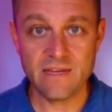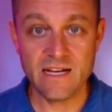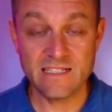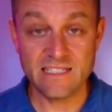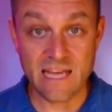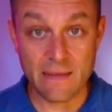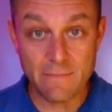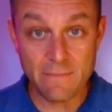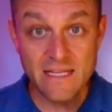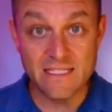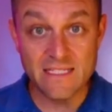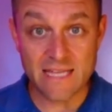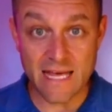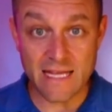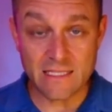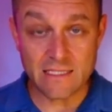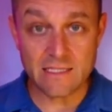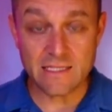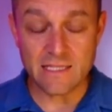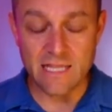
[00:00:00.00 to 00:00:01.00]
Does that make
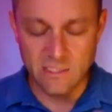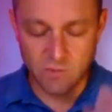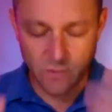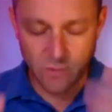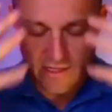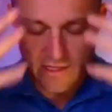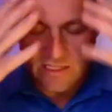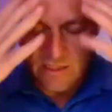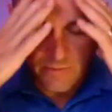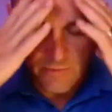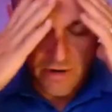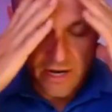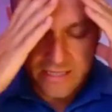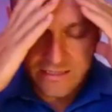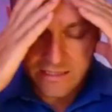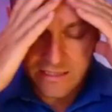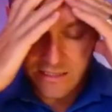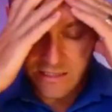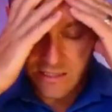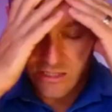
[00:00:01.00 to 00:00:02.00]
sense? That's why this
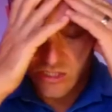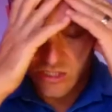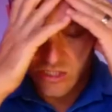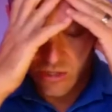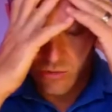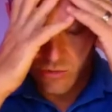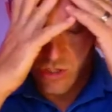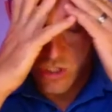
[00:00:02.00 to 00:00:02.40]
process is so